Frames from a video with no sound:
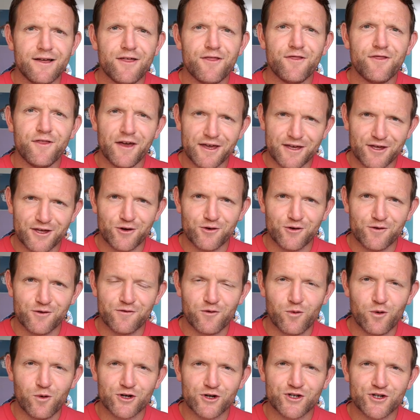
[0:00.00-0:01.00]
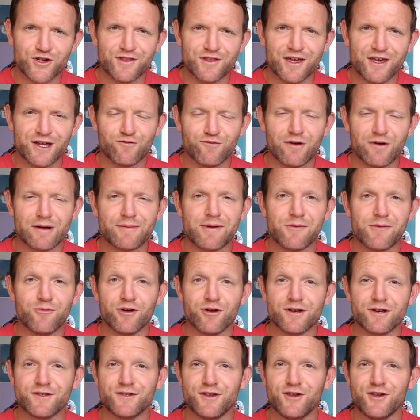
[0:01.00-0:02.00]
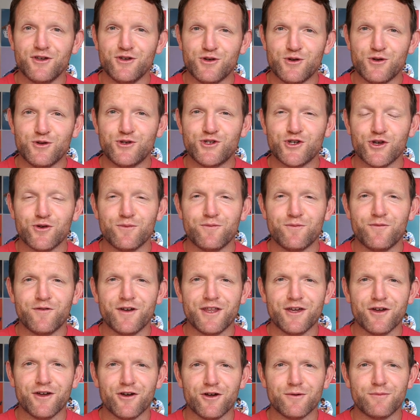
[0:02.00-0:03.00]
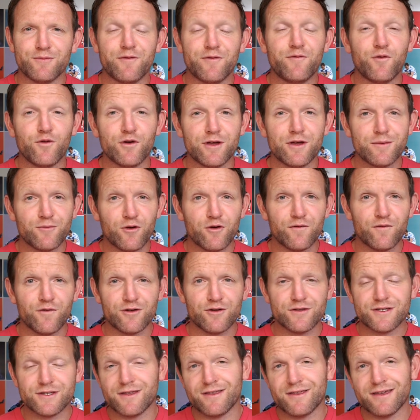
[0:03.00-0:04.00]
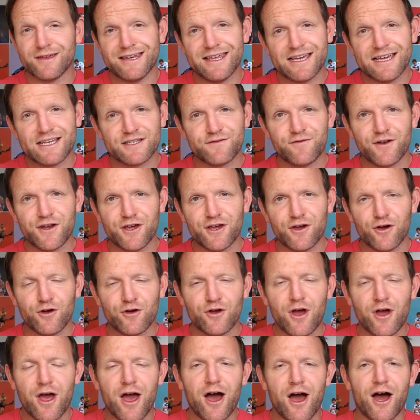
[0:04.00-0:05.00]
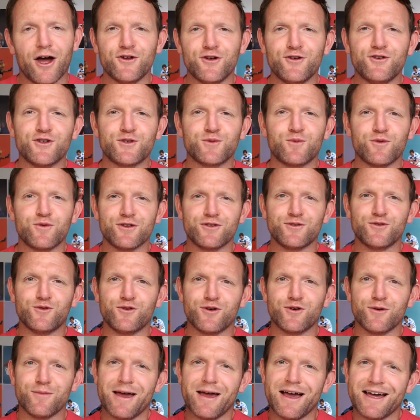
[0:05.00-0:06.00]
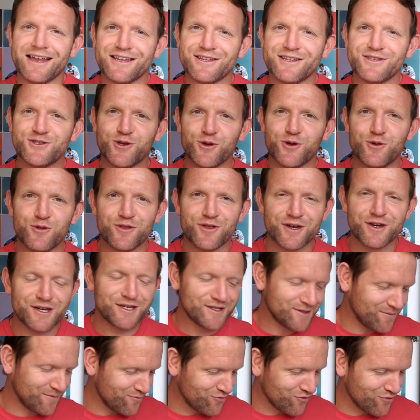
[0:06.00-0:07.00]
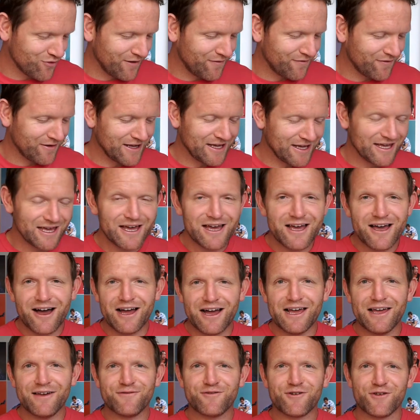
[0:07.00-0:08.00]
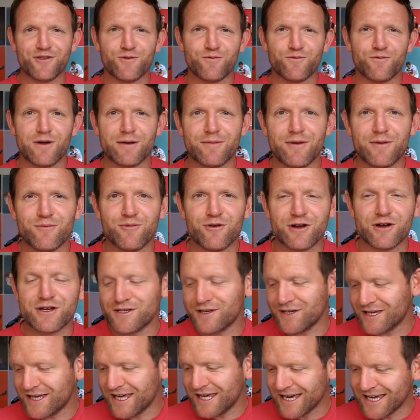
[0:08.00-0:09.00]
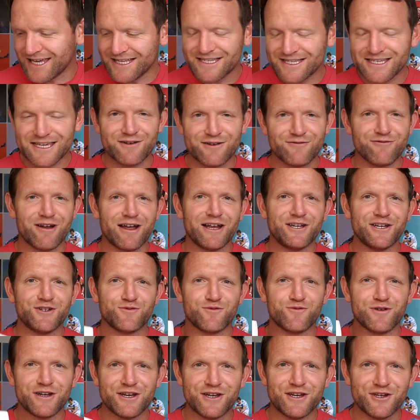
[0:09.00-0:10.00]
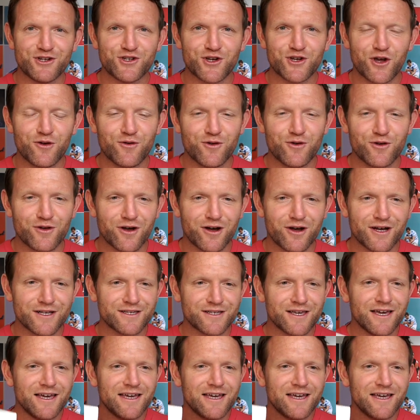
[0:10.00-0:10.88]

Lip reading: Thank you for watching that Rugby Bricks YouTube video. Before you move on to the next video, I do just want to talk about two things briefly. I have got the Rugby Bricks kicking tee range ready to show you guys.